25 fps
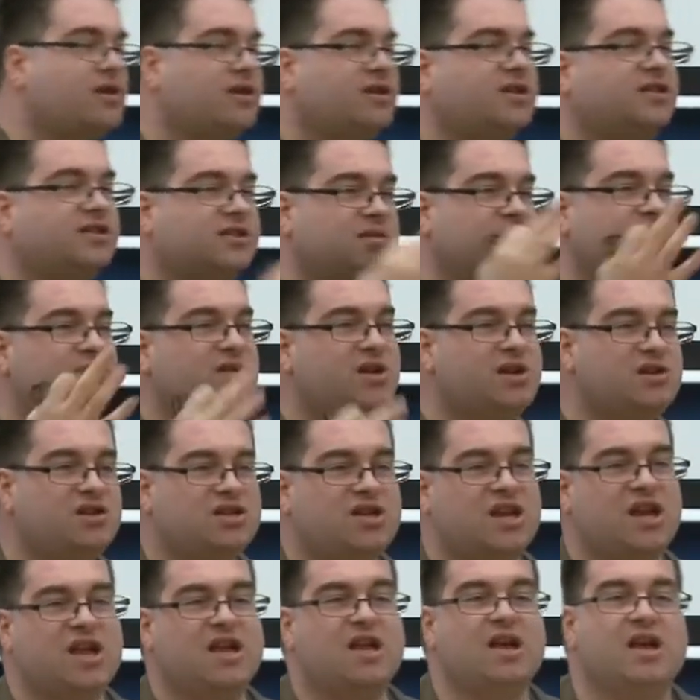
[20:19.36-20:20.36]
goodness, and
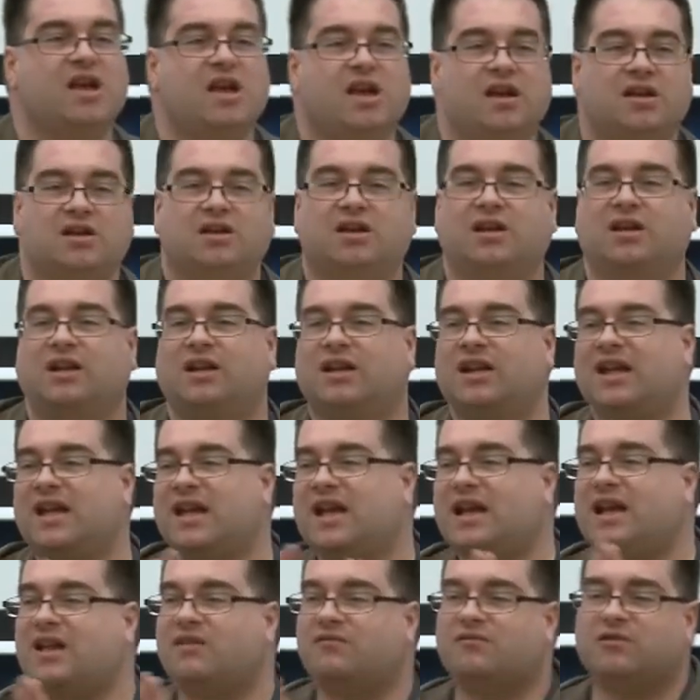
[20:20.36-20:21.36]
beauty
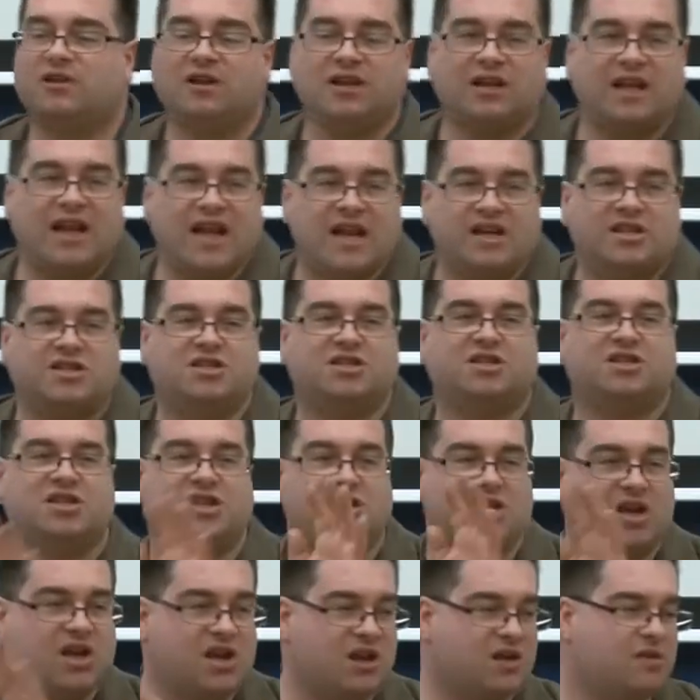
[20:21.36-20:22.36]
clearly relate
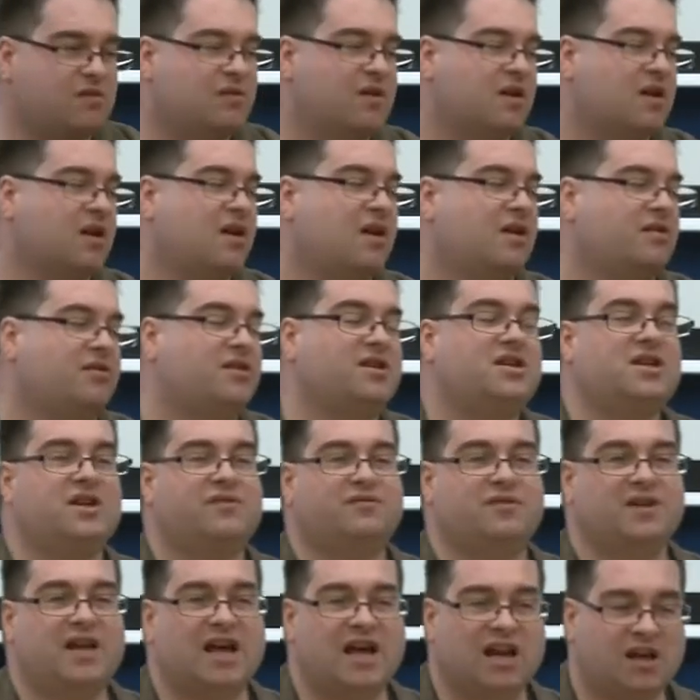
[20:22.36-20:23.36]
to the
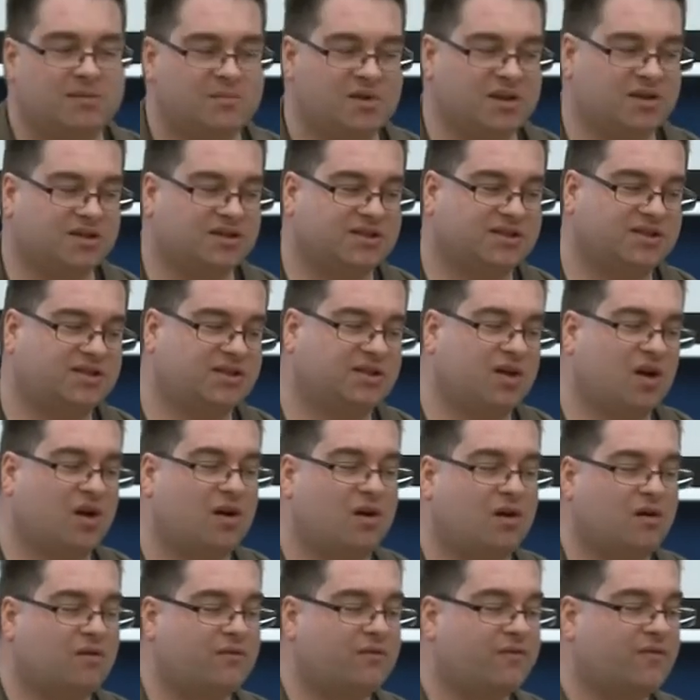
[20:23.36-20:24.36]
different elements
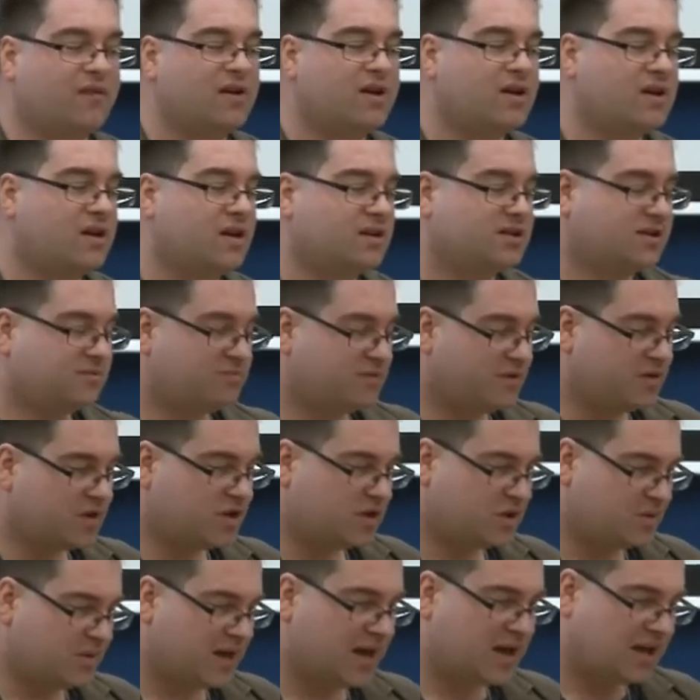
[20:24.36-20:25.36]
of
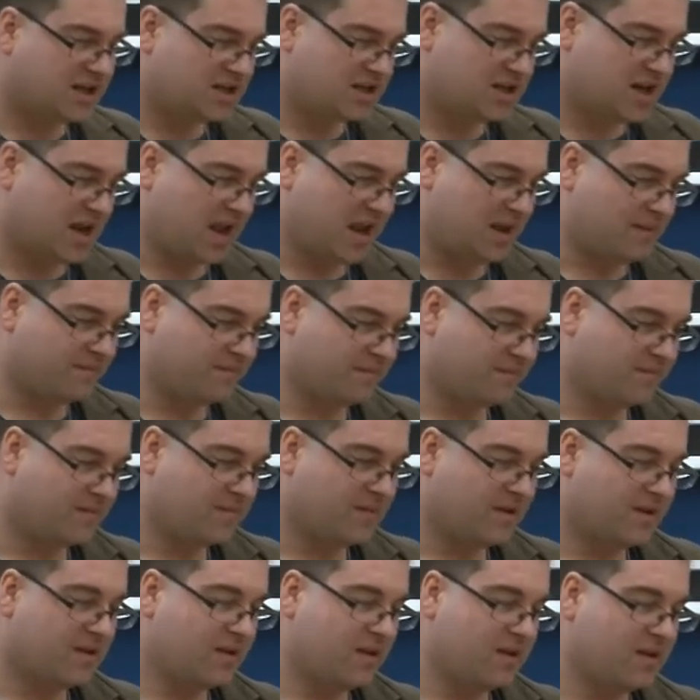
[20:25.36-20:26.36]
spirituality.
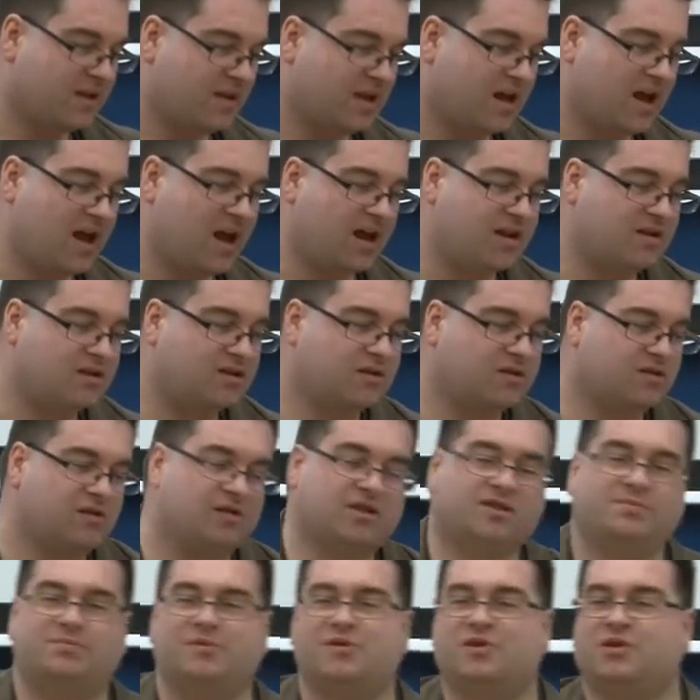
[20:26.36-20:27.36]
And
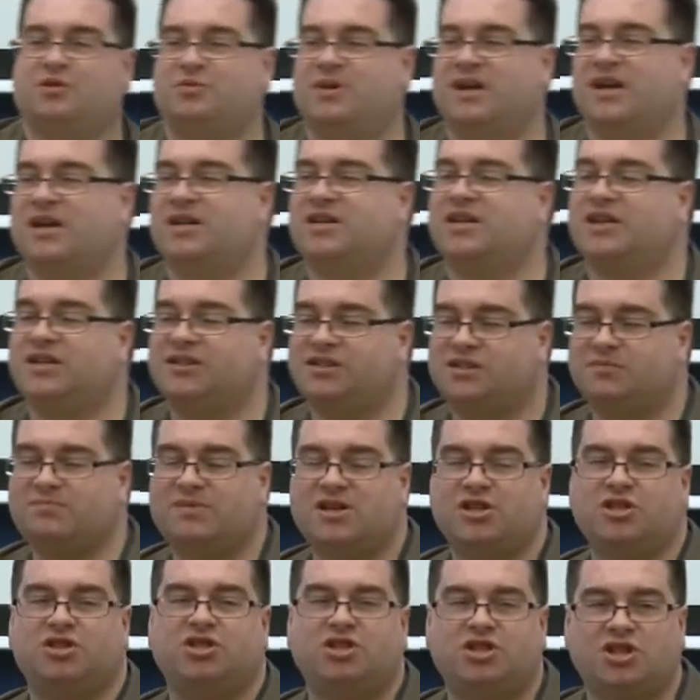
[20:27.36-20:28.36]
spirituality is to
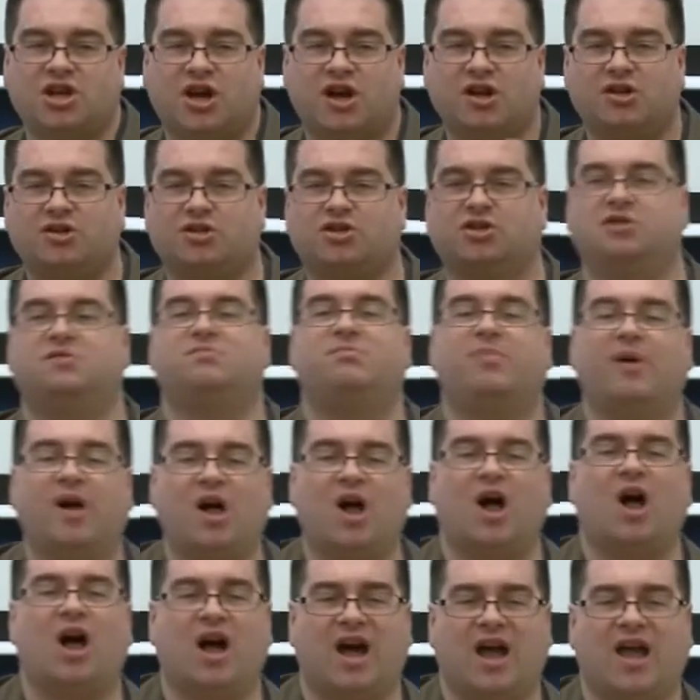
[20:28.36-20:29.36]
be judged
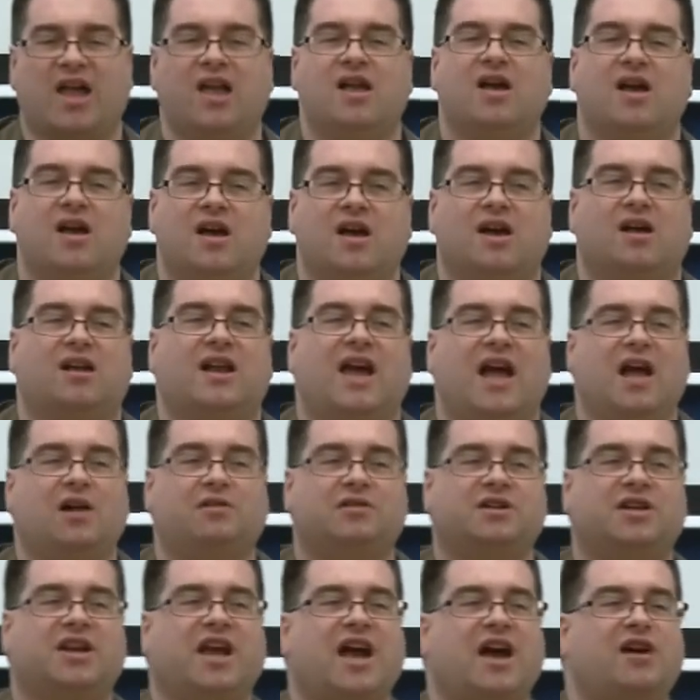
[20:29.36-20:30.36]
by and
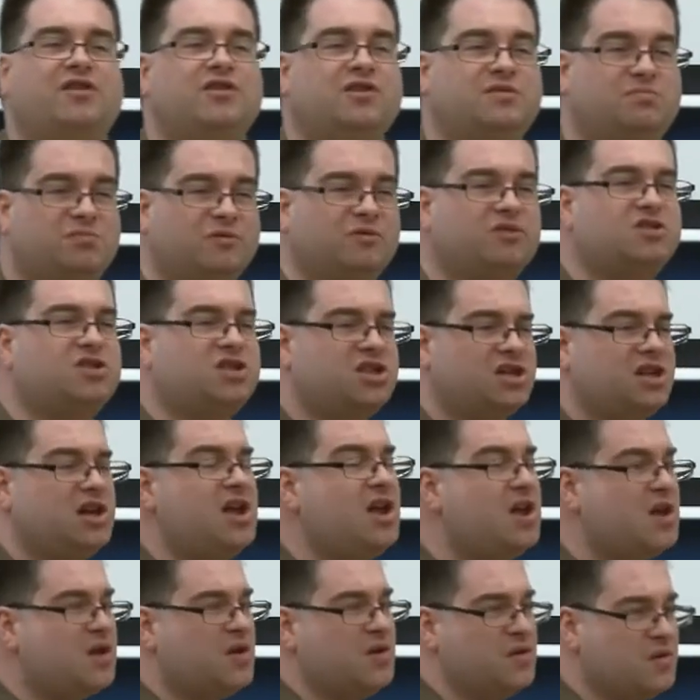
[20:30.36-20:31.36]
held accountable
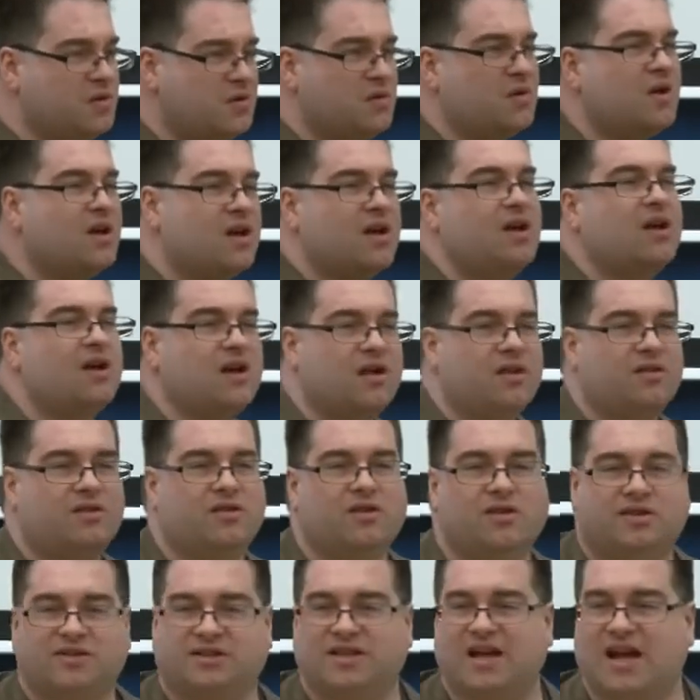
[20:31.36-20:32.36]
to
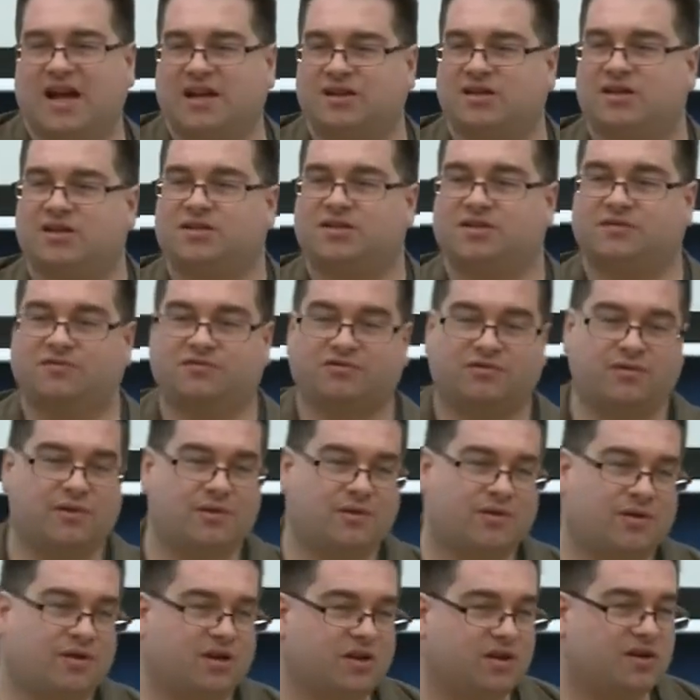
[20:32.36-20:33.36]
the standards of
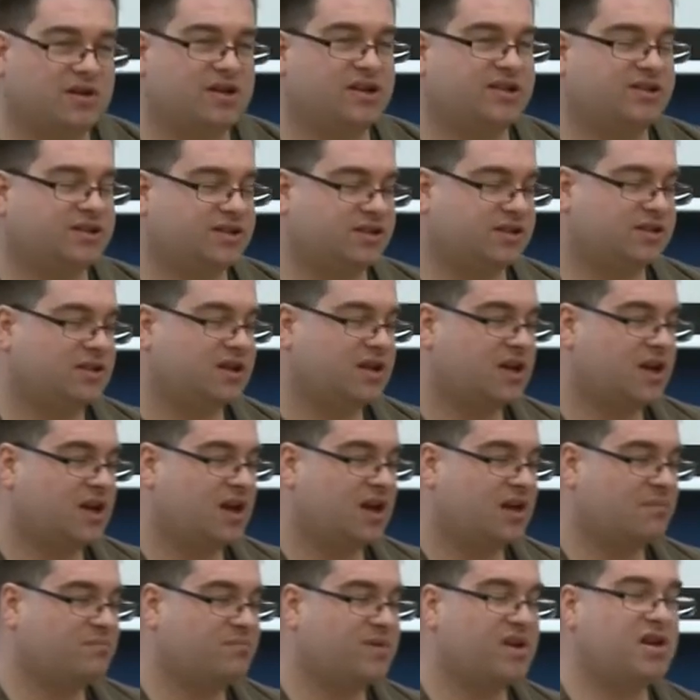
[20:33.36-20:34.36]
truth and goodness
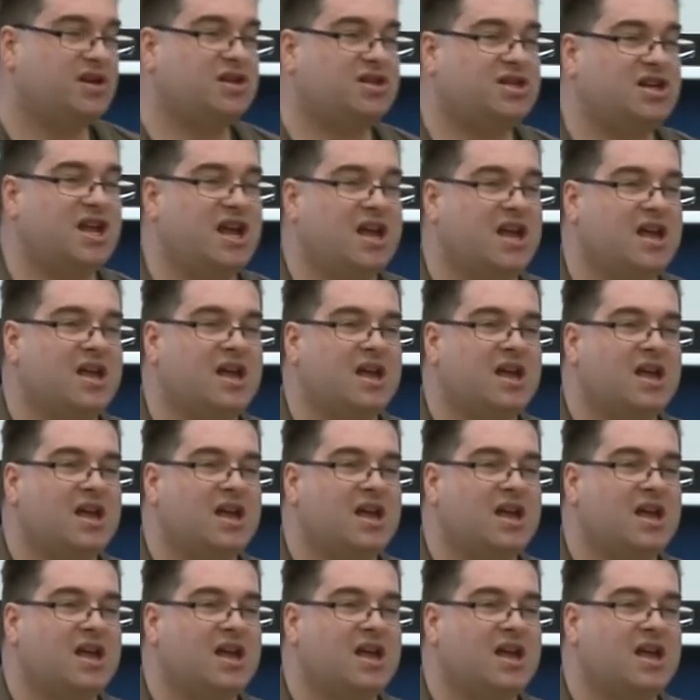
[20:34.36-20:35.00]
and beauty.